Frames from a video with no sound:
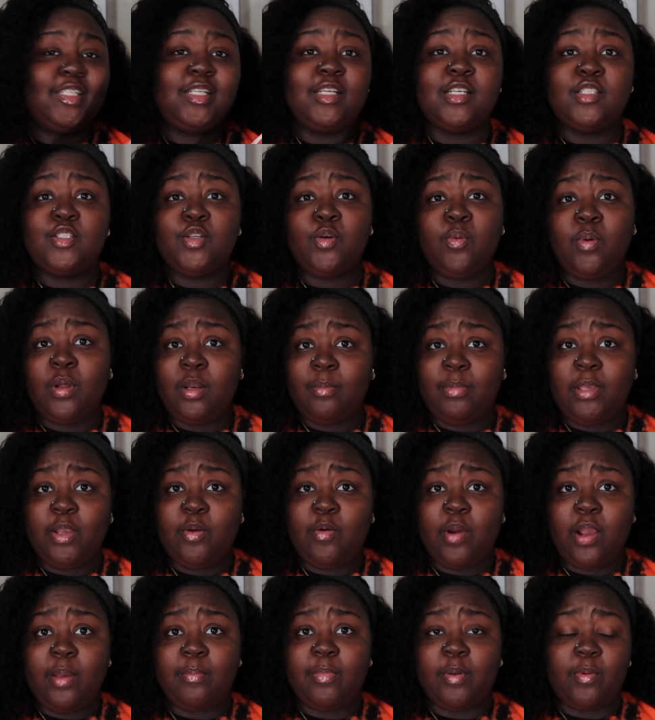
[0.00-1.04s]
Cause who wanna be
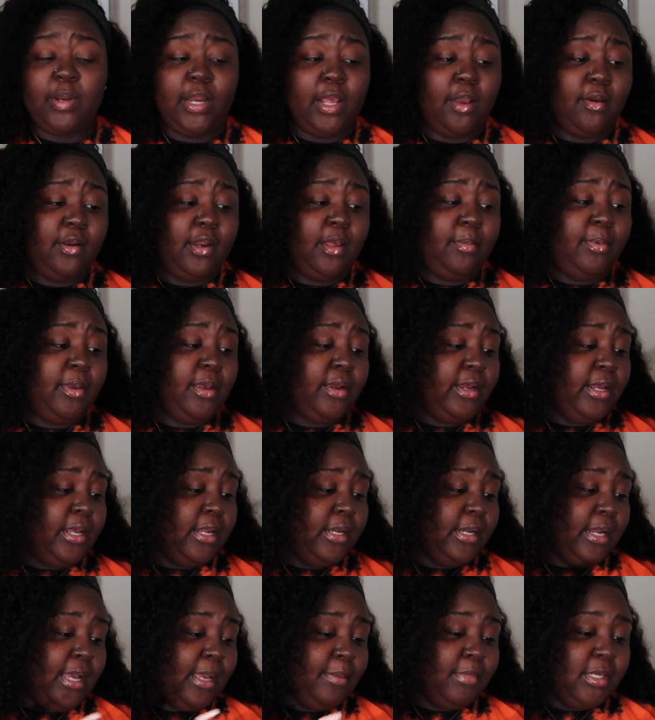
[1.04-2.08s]
cramping when they on a
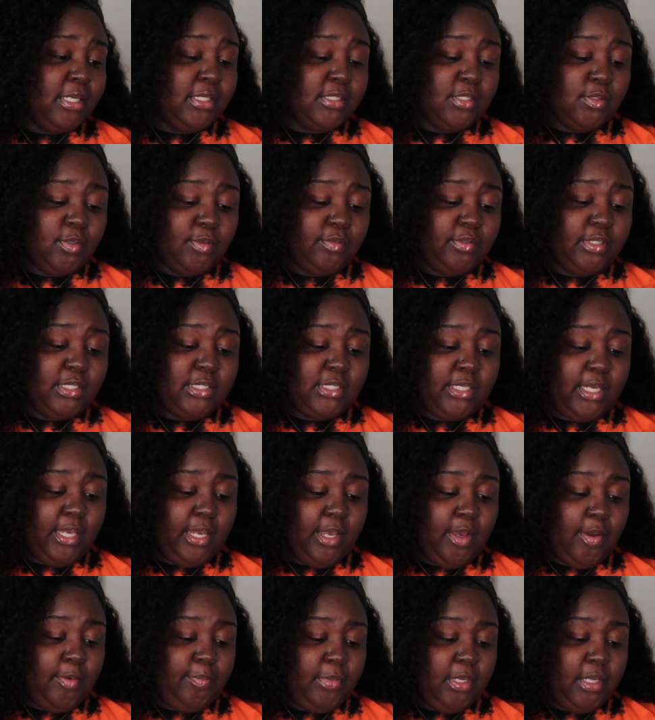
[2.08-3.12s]
period? Not me. So if this can
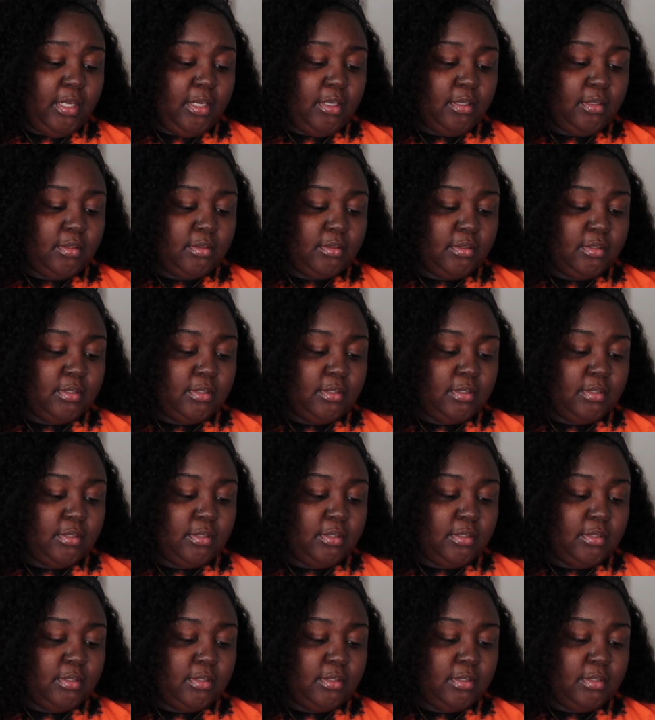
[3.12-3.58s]
help me,